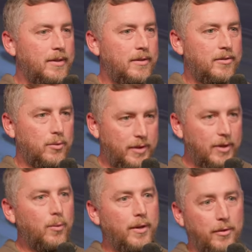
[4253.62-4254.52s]
So
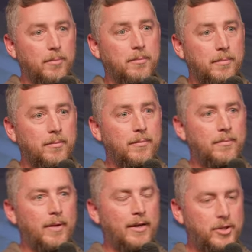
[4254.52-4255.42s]
deal with them
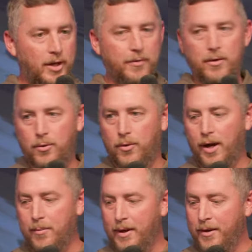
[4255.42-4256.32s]
and shut the door.
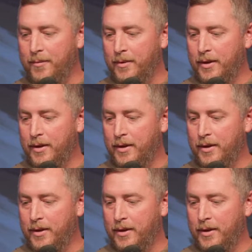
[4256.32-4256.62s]
Amen?